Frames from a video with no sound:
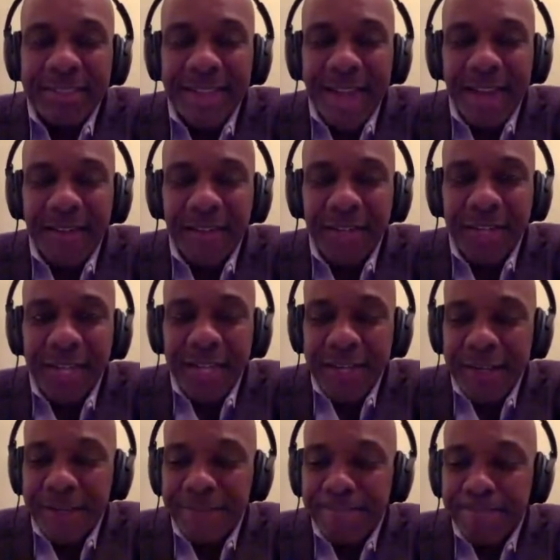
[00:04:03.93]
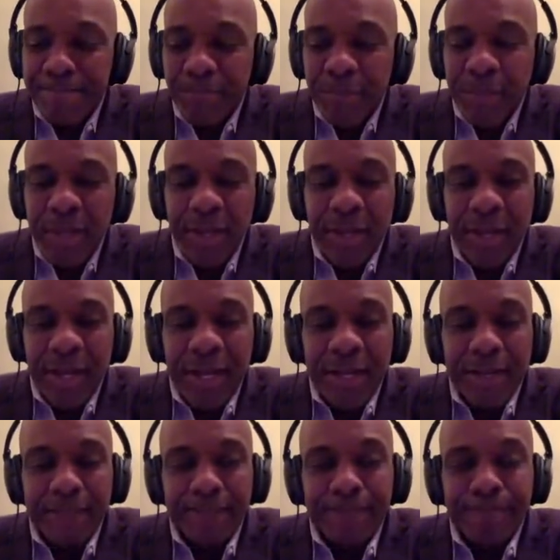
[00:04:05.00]
Dr. King.
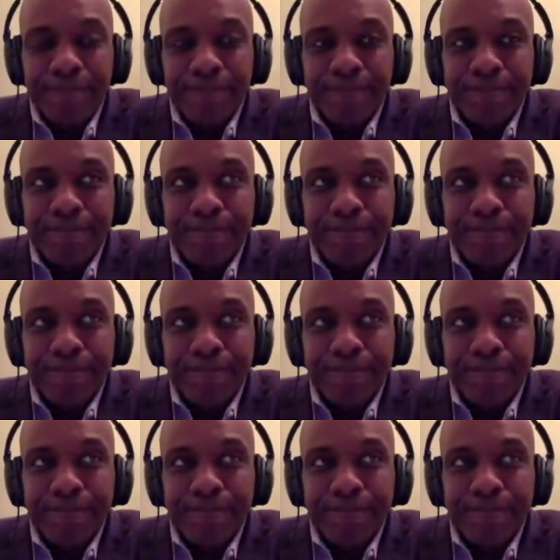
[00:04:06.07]
Um,